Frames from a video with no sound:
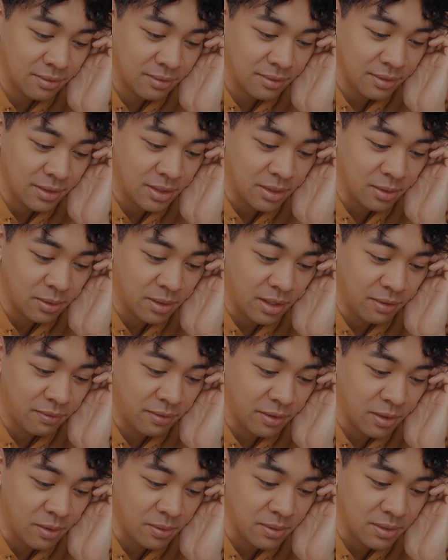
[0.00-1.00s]
Is it okay if
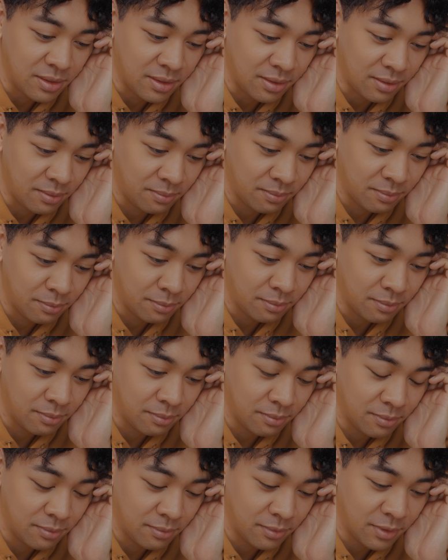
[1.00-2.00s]
I go see
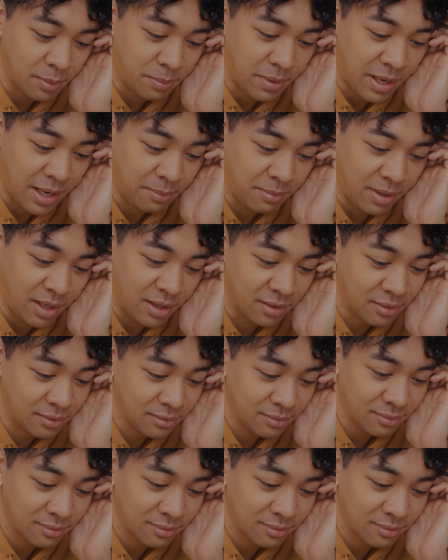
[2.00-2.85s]
the Batman?